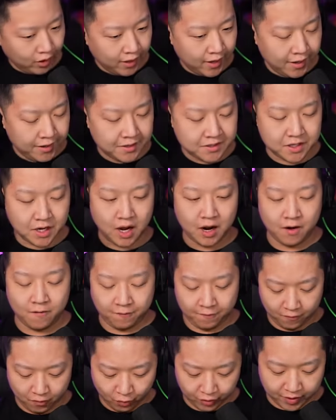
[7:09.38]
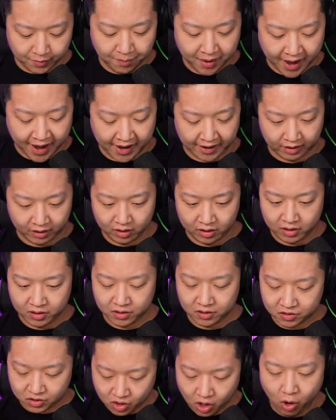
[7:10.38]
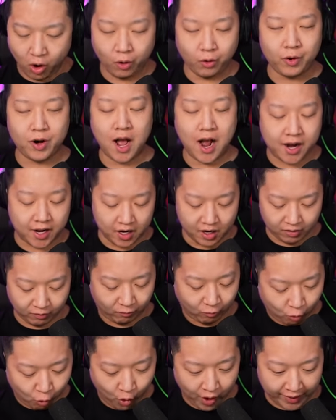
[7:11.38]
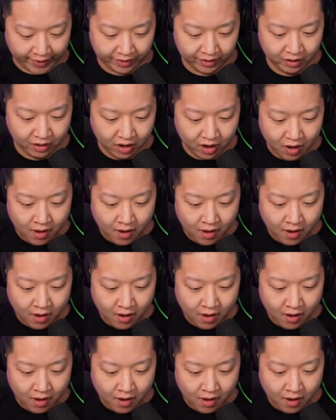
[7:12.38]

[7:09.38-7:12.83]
gonna end this off with a bang. There's no way we're not gonna win